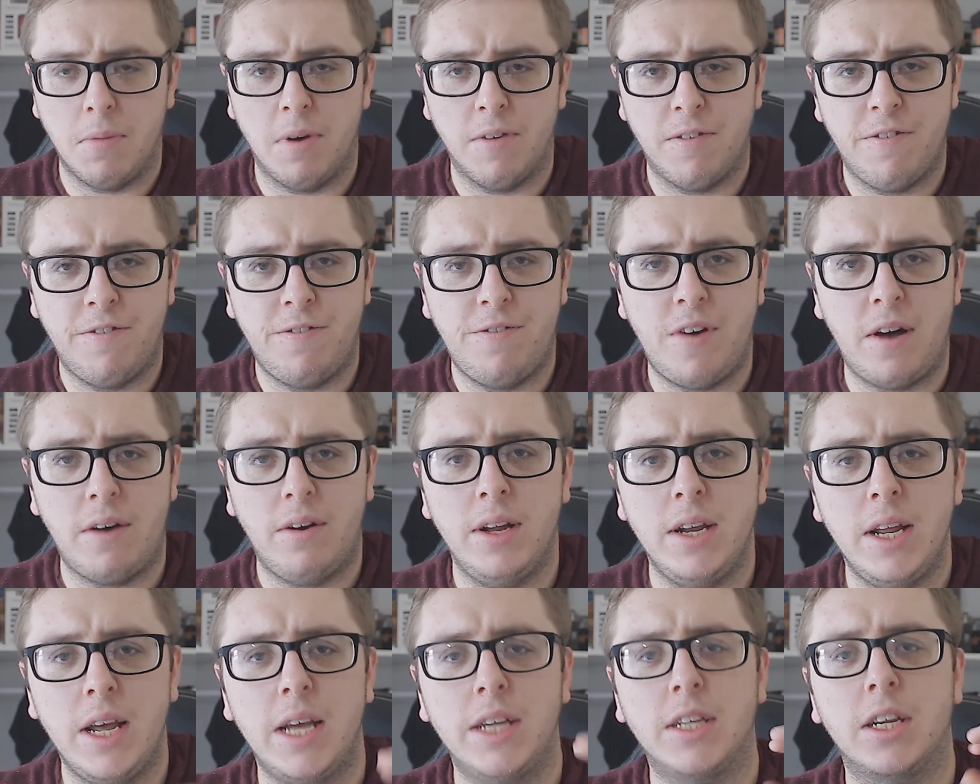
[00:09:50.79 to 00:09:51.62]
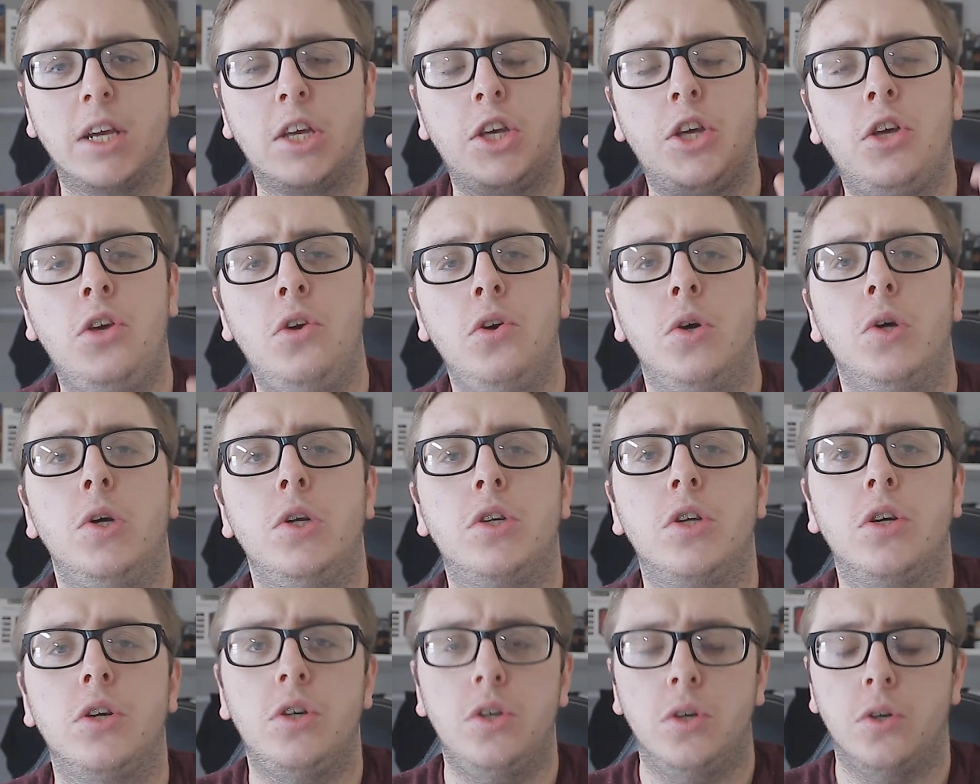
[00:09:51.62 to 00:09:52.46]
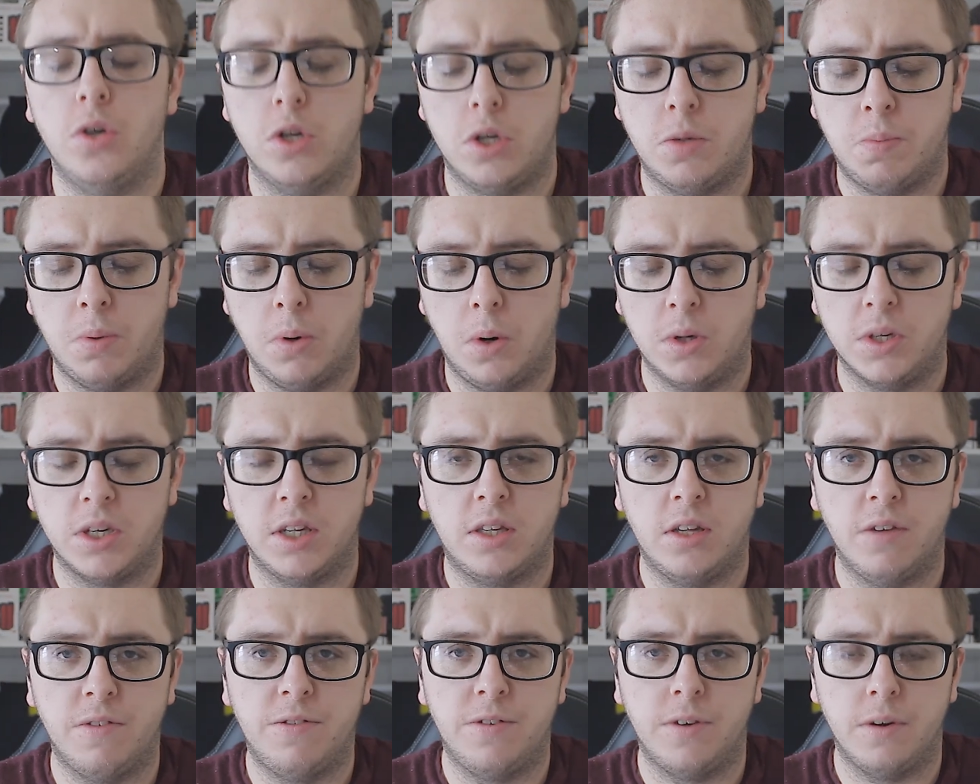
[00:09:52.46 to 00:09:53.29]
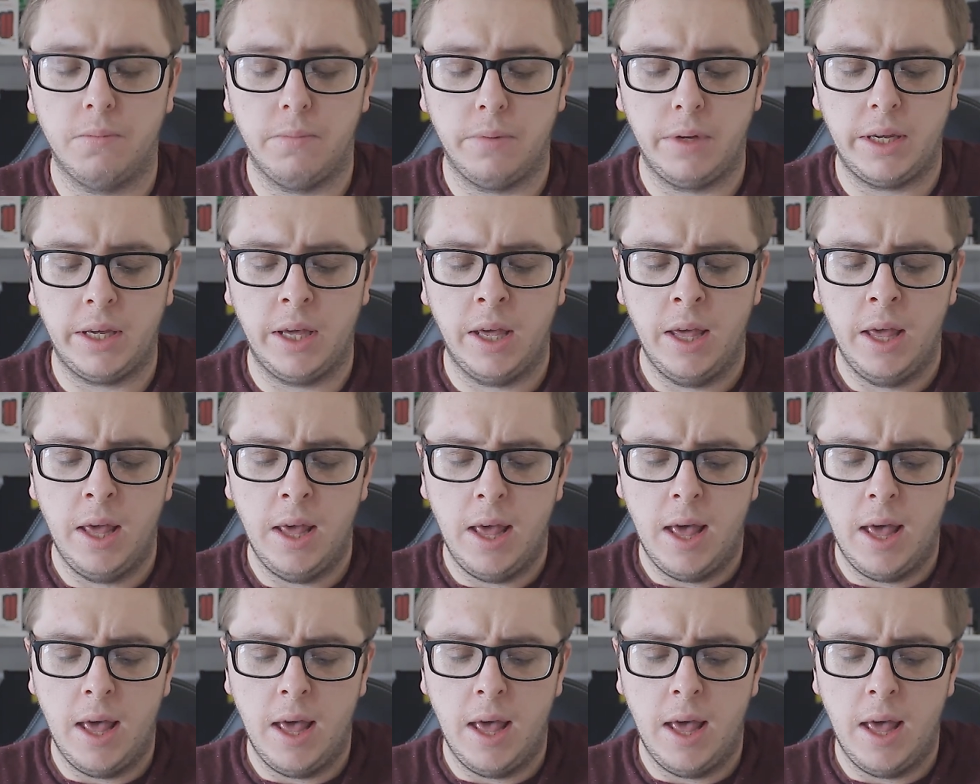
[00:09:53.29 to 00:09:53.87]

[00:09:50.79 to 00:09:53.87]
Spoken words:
Filling it is a huge positive for me.